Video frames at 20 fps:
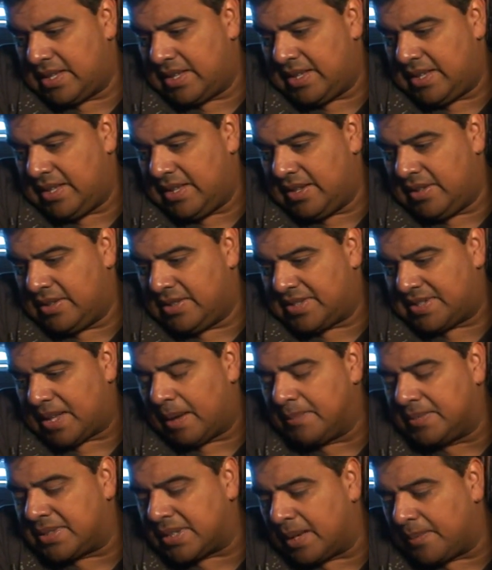it
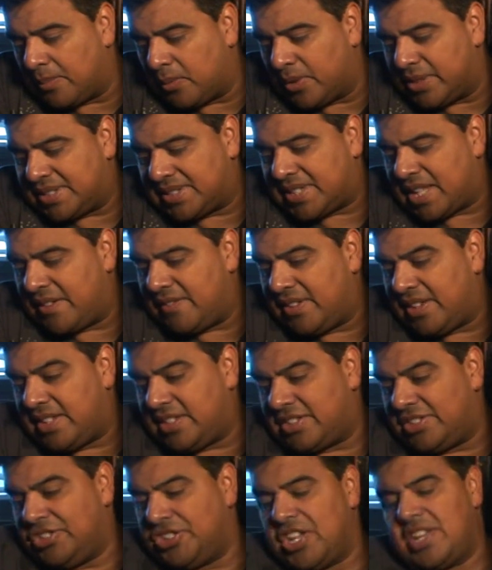sums up what
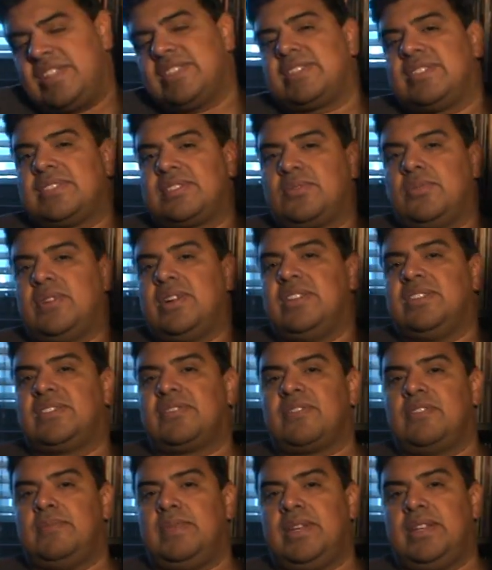70s Genesis
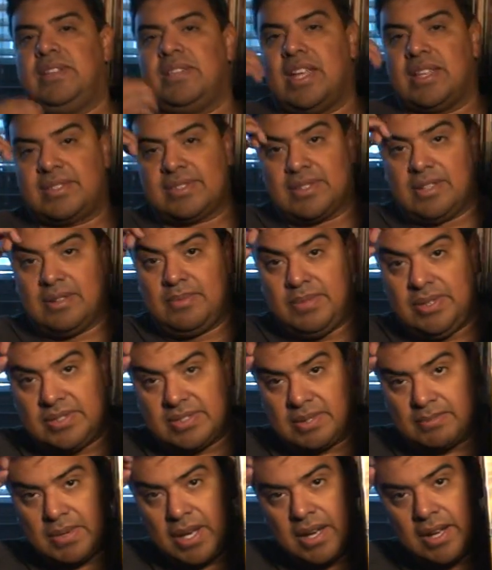was for me, that song
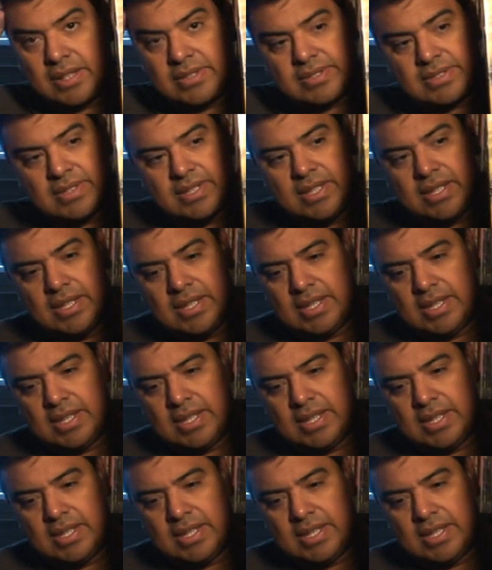Music Box.